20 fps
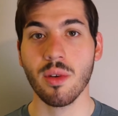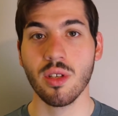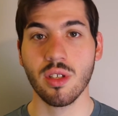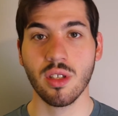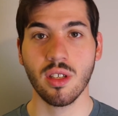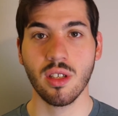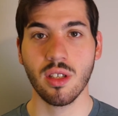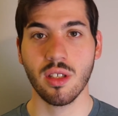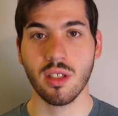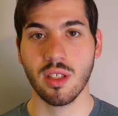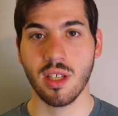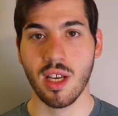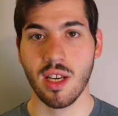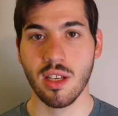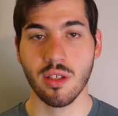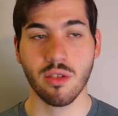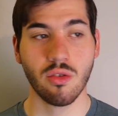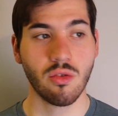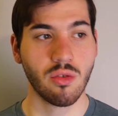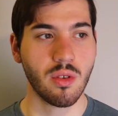just gonna say
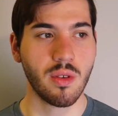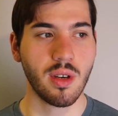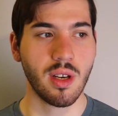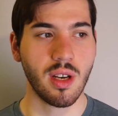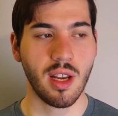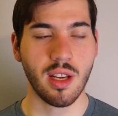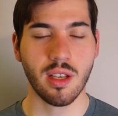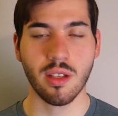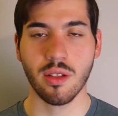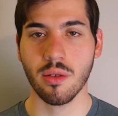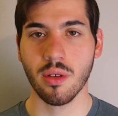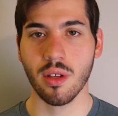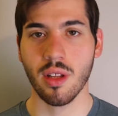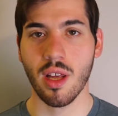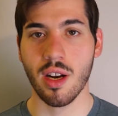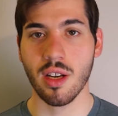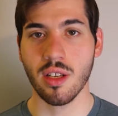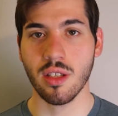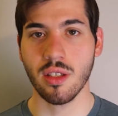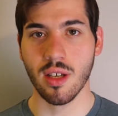screw it and do a
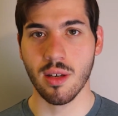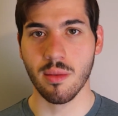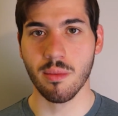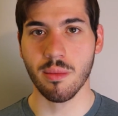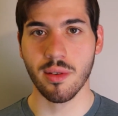lot of dumb